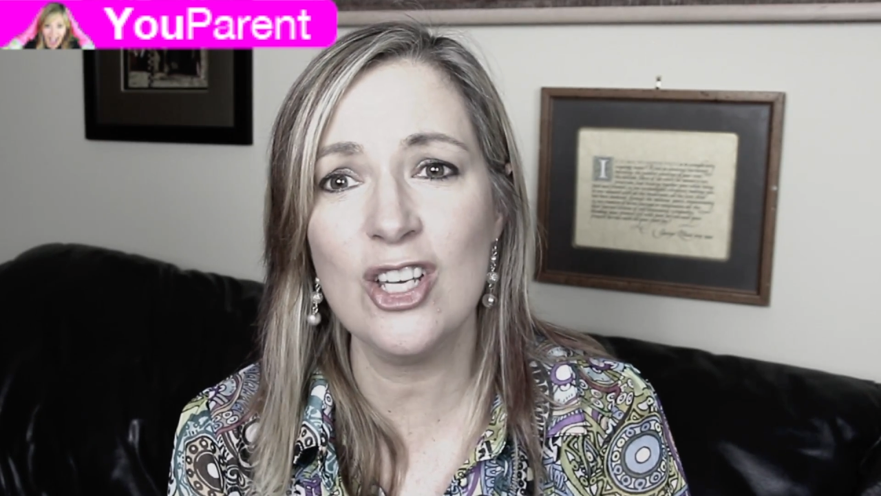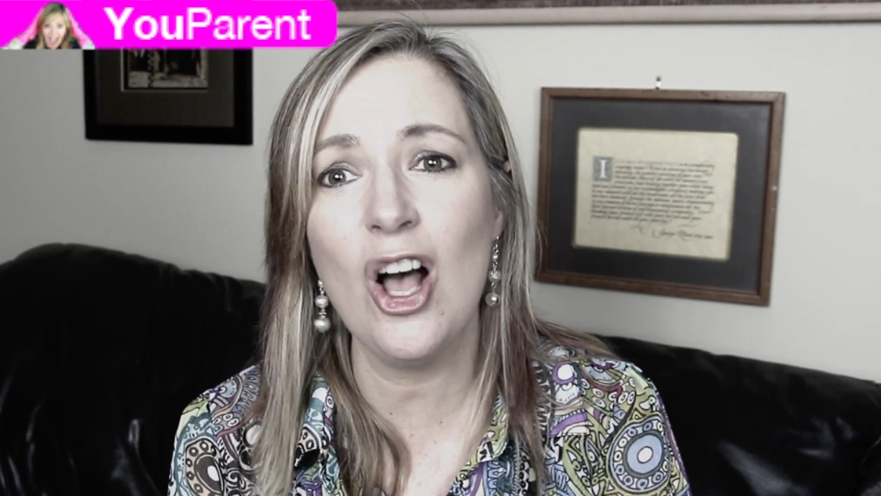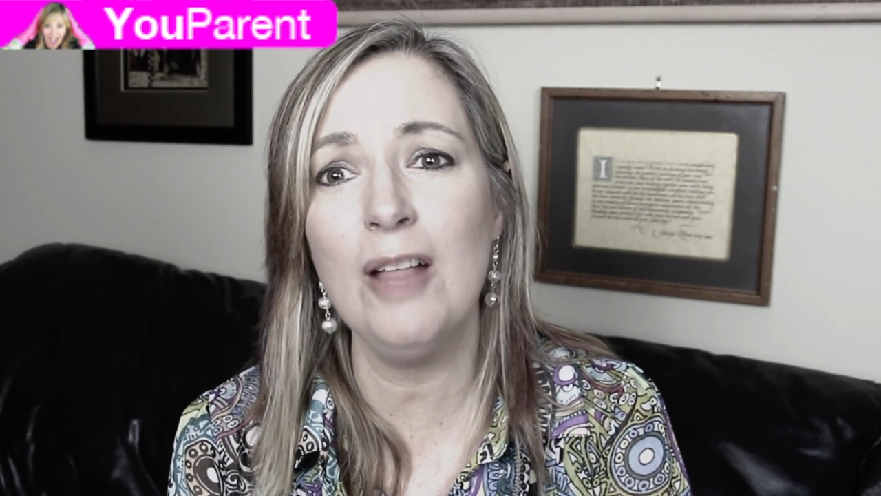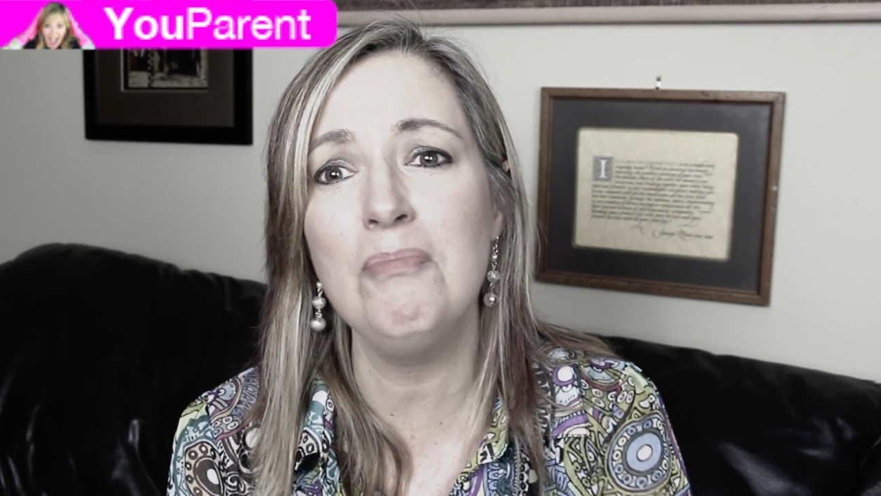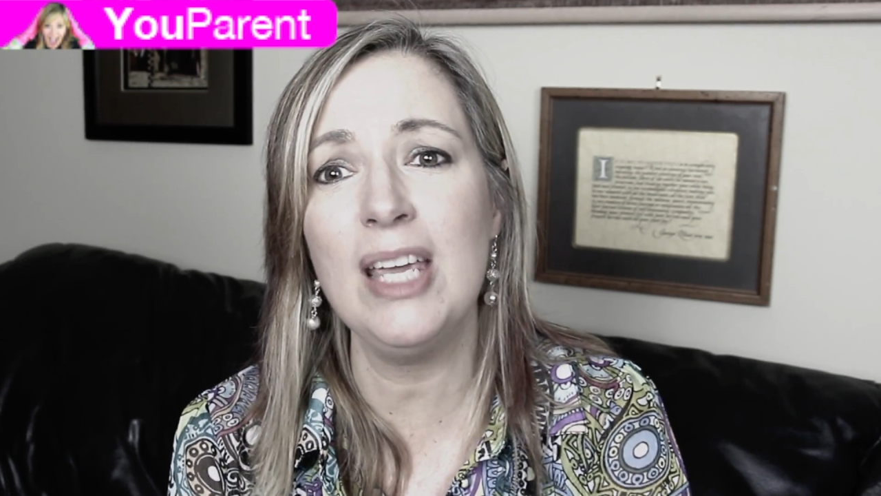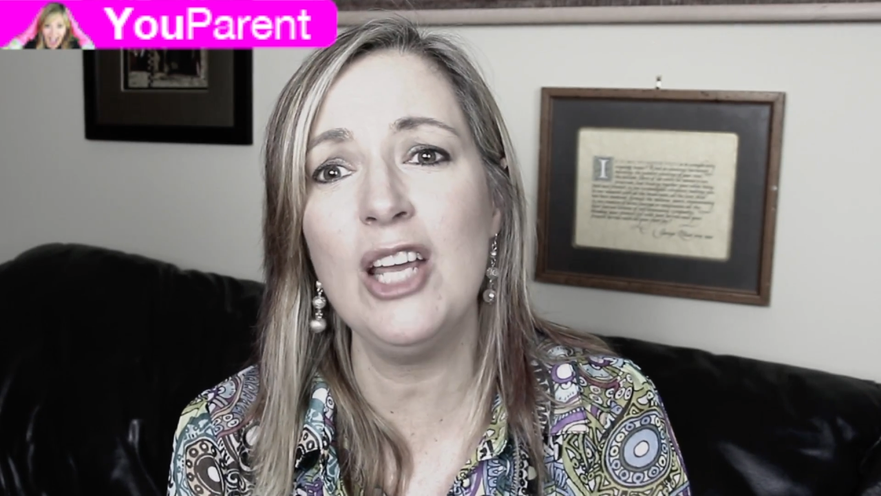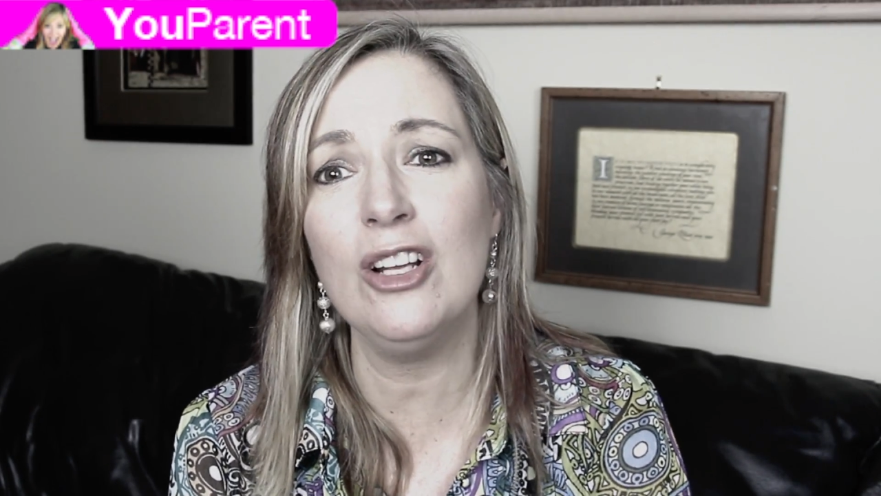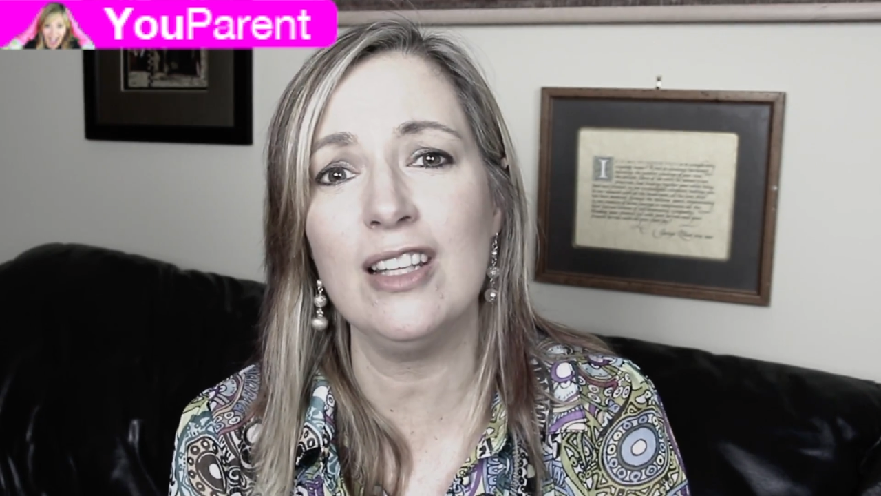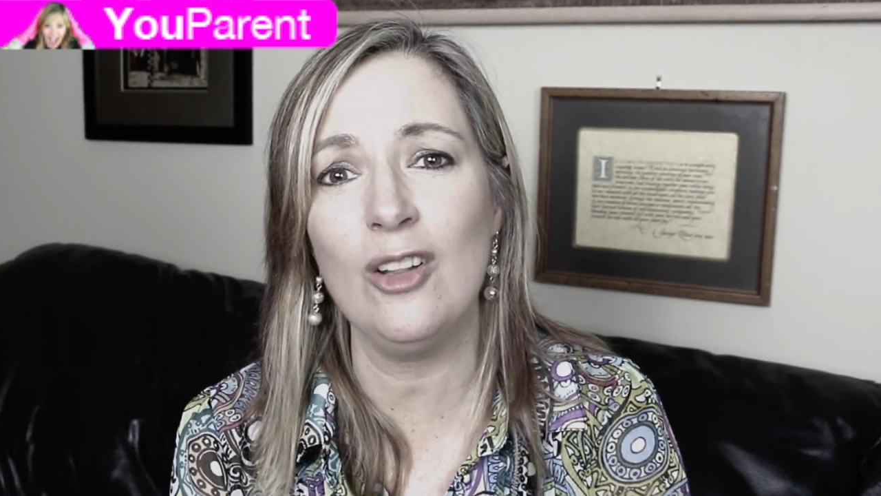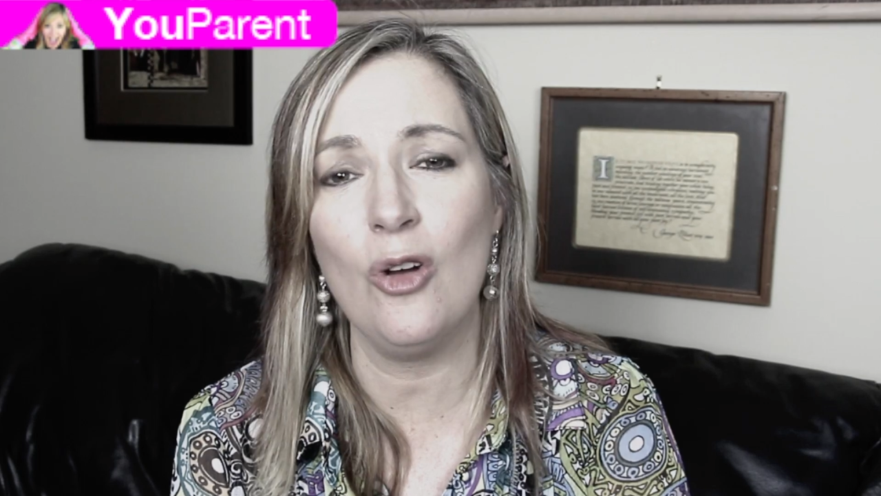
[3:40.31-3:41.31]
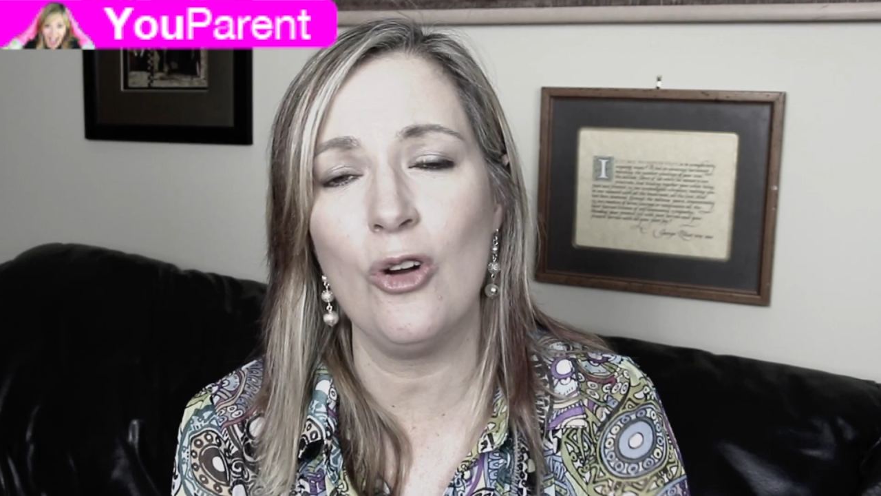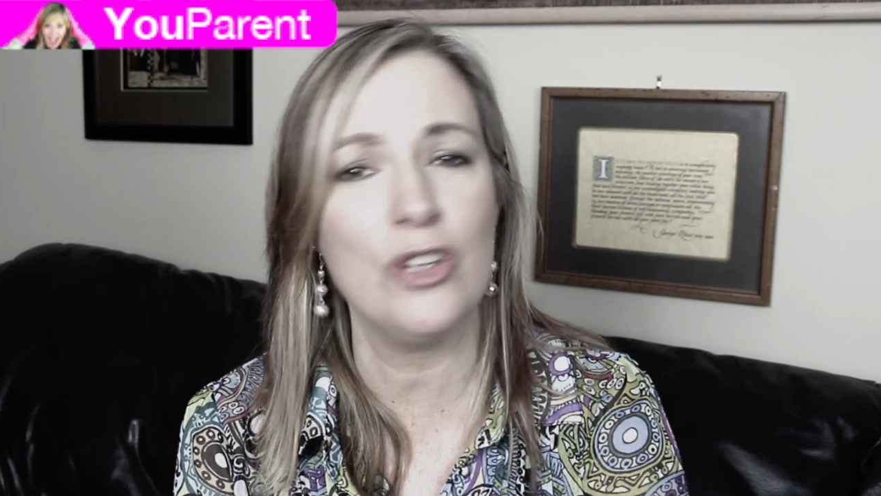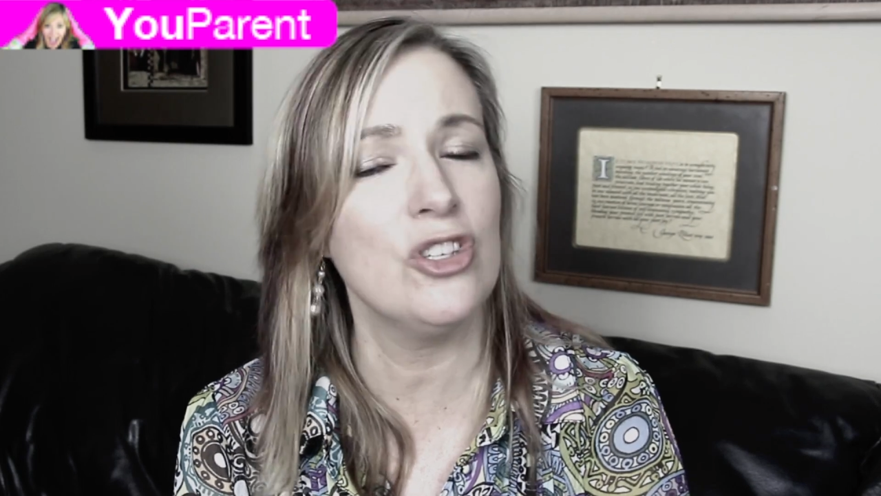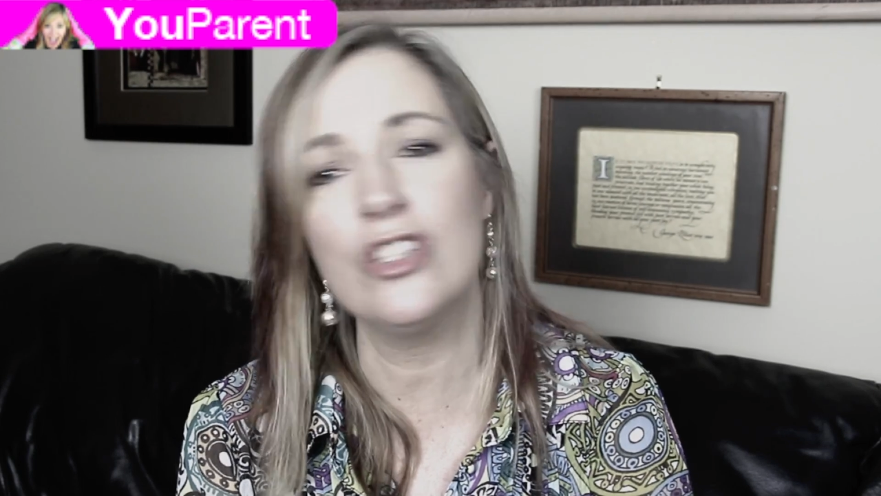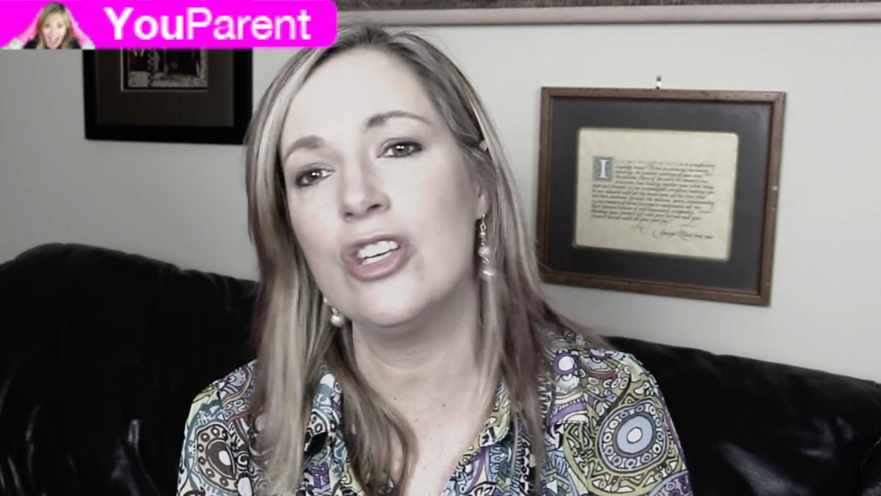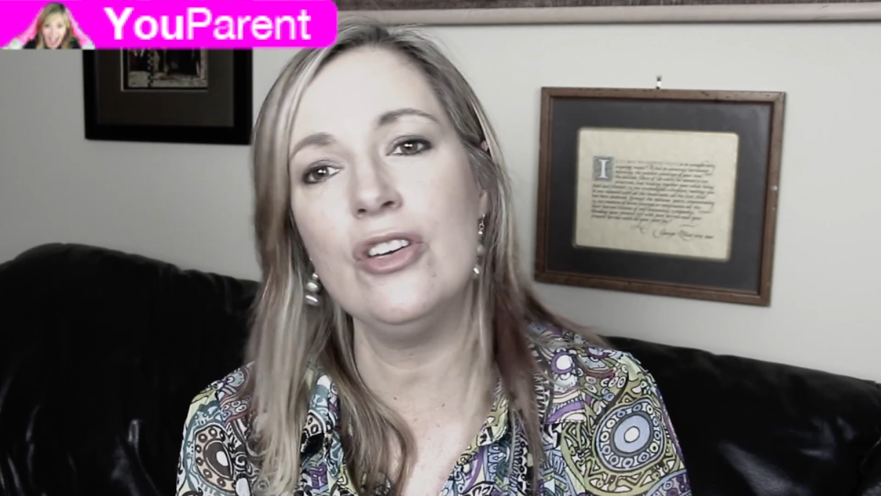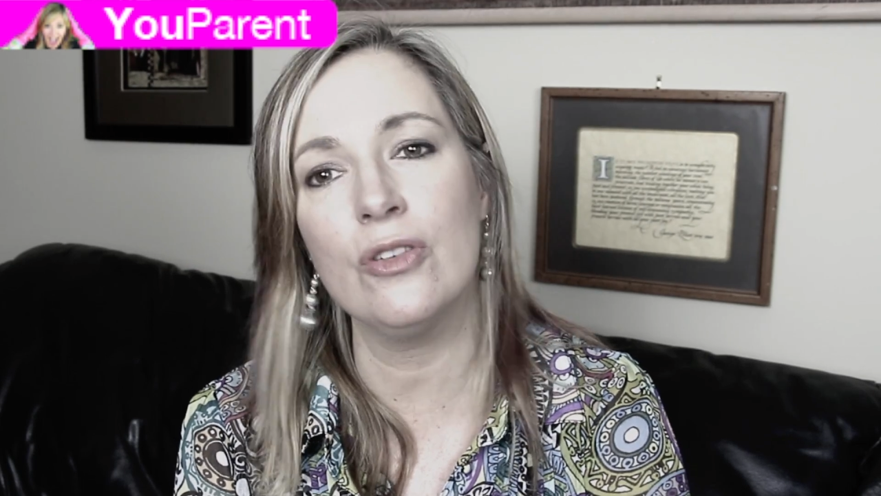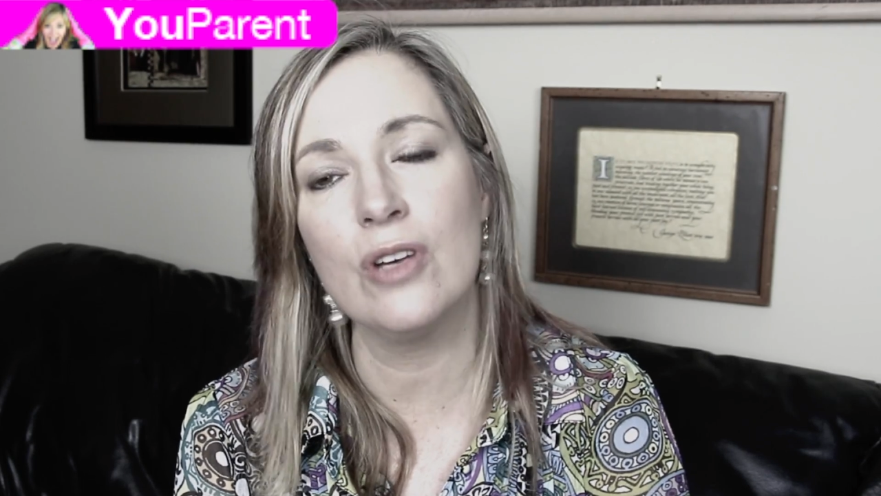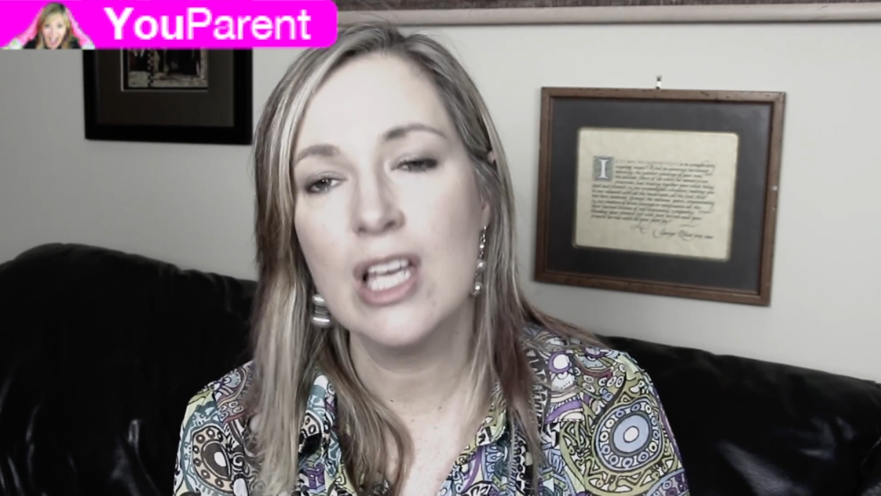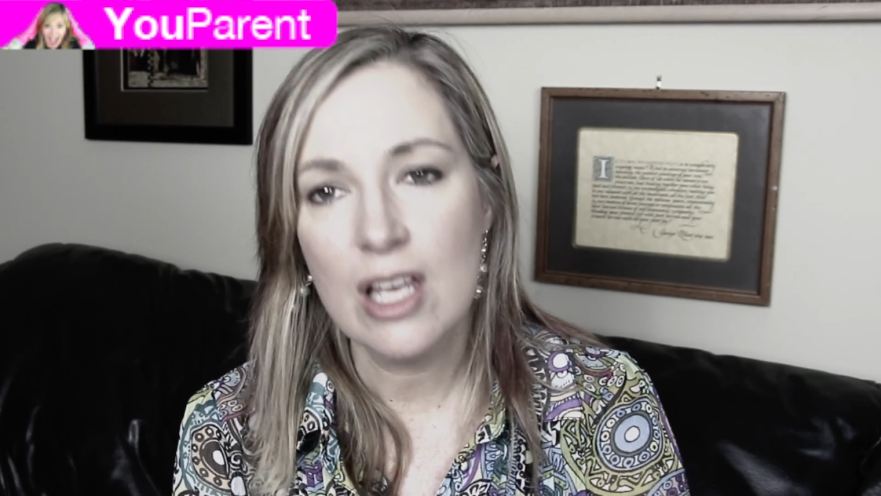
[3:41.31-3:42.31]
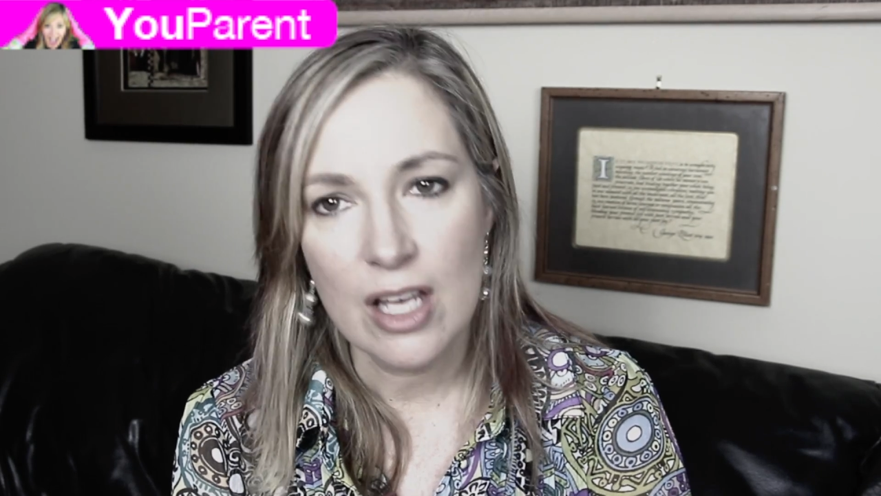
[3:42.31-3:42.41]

she called me her little orange too.